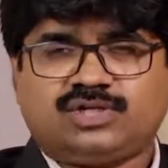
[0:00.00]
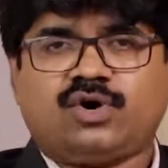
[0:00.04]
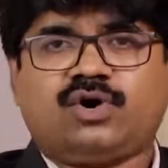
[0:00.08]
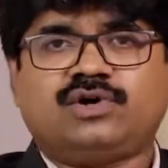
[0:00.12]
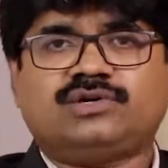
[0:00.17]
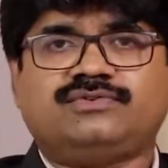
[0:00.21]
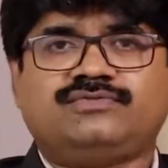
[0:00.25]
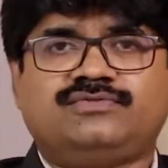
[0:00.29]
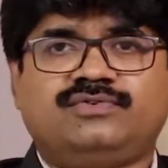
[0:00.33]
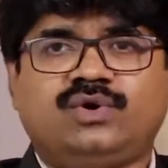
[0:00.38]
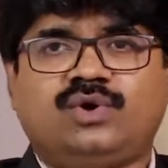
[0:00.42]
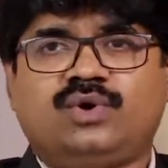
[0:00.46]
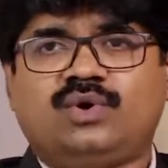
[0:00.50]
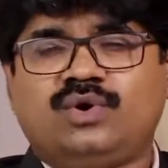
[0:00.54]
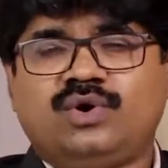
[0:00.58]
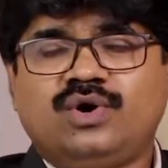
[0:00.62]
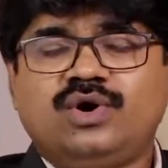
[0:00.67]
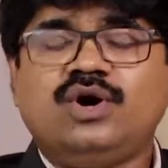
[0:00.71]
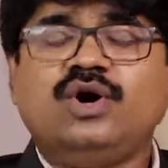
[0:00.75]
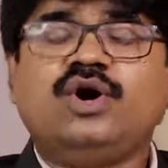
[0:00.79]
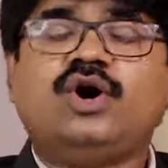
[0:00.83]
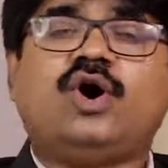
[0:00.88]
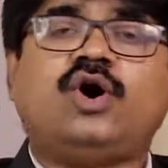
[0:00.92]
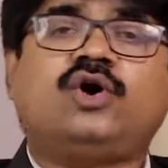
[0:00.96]
of law
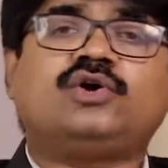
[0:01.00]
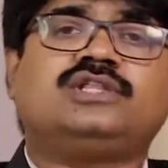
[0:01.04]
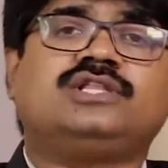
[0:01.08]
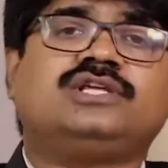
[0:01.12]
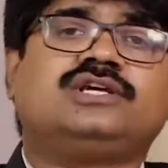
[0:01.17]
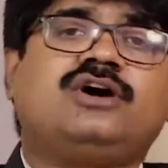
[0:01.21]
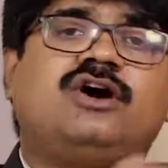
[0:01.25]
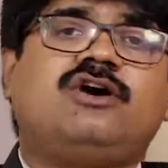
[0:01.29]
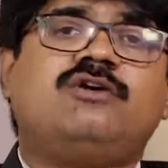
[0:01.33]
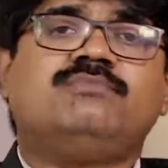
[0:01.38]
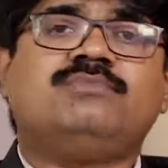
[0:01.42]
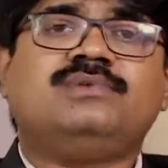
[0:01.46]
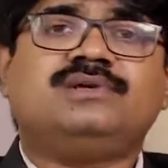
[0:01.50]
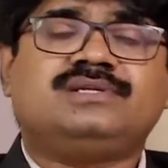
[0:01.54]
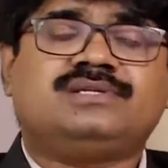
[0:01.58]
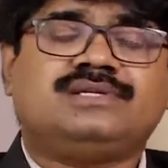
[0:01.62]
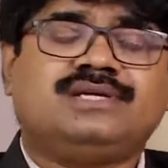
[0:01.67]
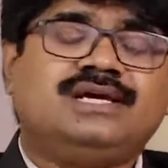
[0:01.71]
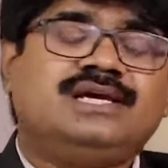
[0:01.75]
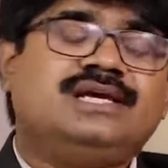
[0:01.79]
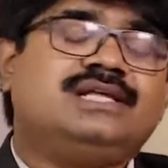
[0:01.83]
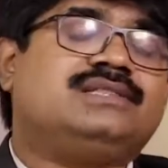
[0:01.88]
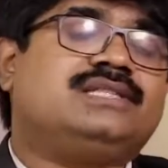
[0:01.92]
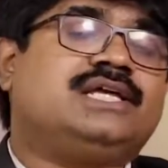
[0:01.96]
or to the government
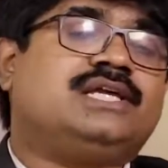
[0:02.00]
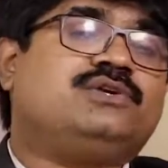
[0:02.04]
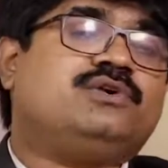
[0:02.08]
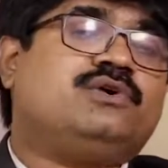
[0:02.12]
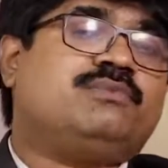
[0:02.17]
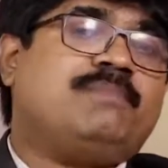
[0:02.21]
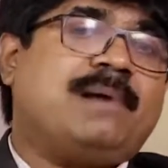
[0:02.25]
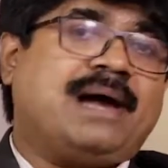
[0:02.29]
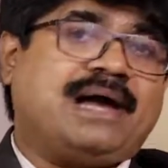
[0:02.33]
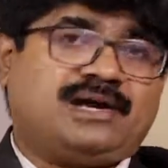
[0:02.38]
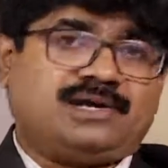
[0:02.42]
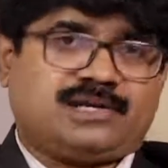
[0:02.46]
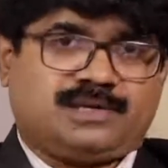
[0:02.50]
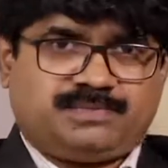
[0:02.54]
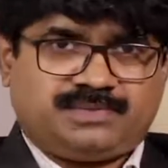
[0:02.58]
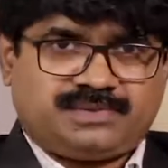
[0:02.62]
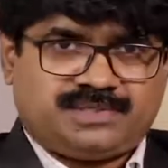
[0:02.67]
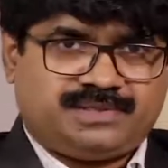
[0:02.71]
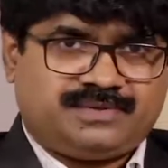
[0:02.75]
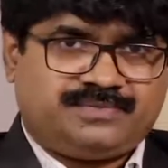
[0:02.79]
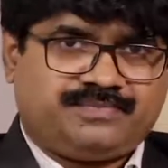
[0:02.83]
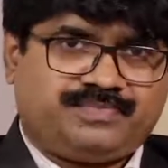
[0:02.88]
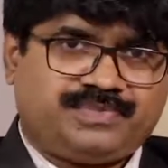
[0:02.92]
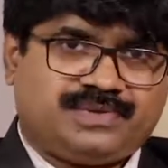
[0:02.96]
that you're bankrupt.